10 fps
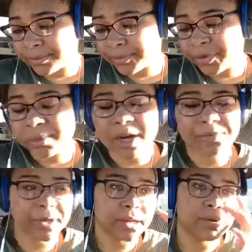Football
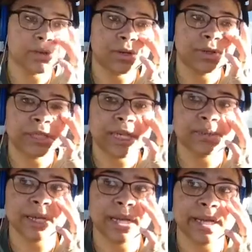friend goes on to
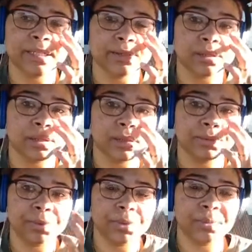Jasmine Guy's
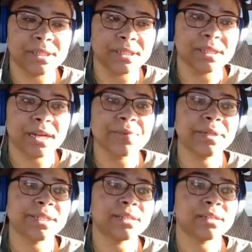room and says, can I
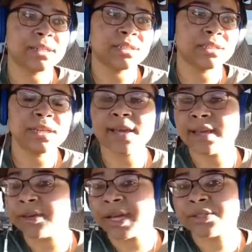retake the test? She said, yeah,
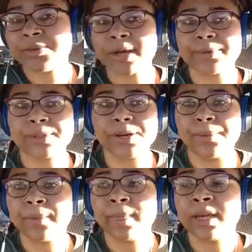you got 2 hours.
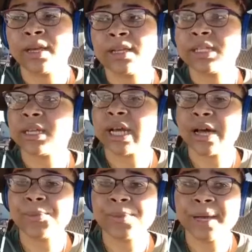Go. He said,
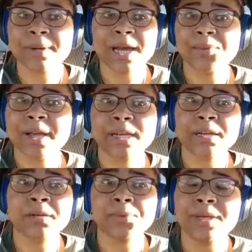I'm not
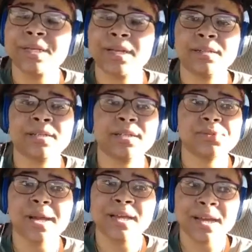ready to retake the
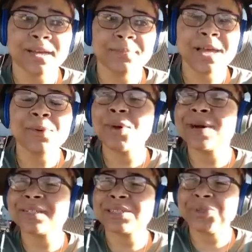test right now. And I'm like, well,
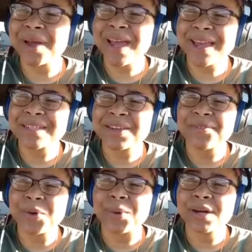what did you ask
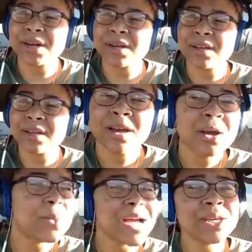for?
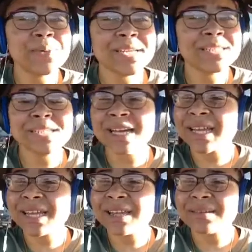Why you ain't
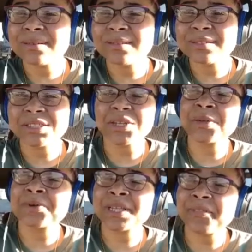study to show
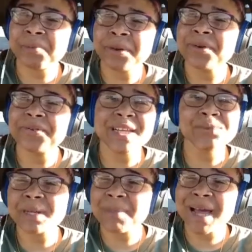yourself approved? That's
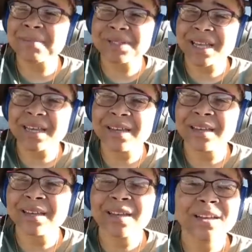what the Bible say.
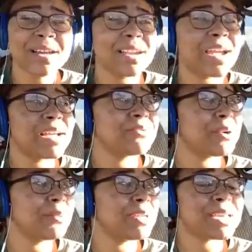He done asked
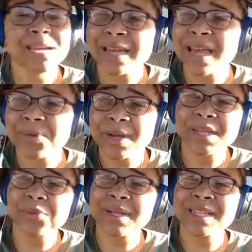for a retake and he ain't
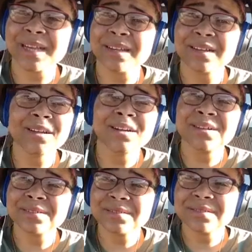ready to retake. Girl.